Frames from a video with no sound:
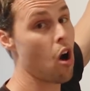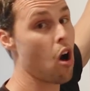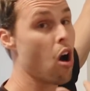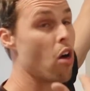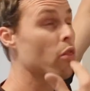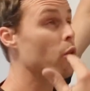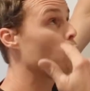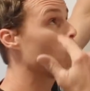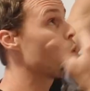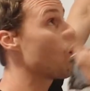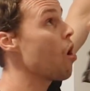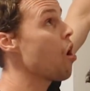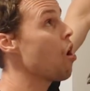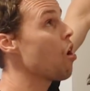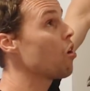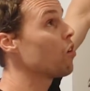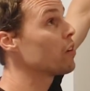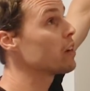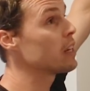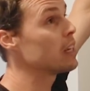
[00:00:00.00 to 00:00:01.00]
on the
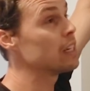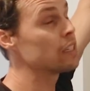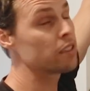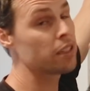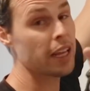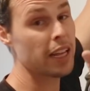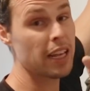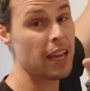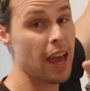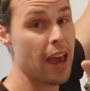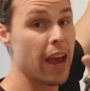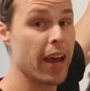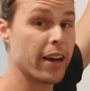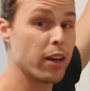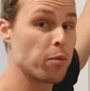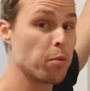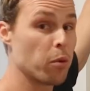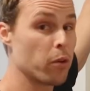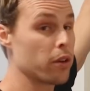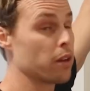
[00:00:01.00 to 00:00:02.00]
wall, is getting a
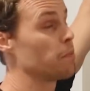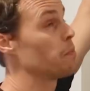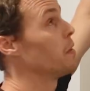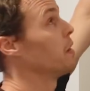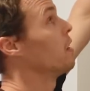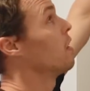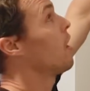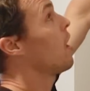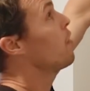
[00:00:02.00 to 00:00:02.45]
header board up there.